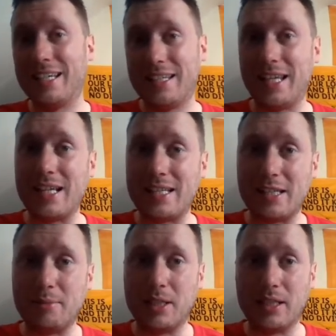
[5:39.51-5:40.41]
the
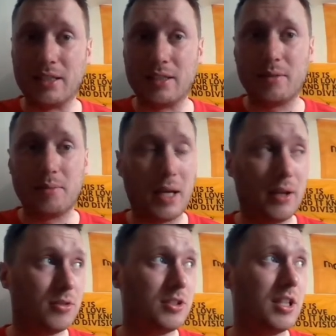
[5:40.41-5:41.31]
£18 million
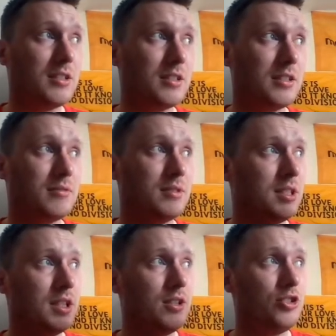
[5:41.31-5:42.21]
as a
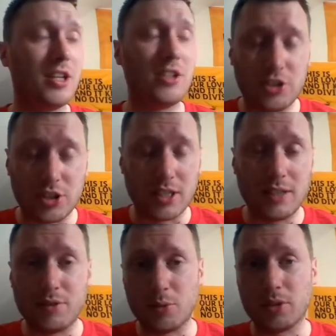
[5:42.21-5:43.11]
gesture,
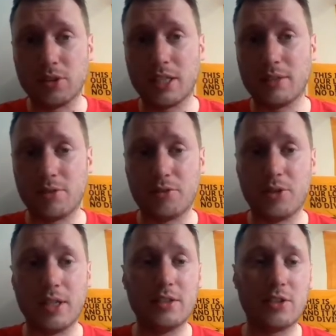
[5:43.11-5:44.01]
even though we could get him for free.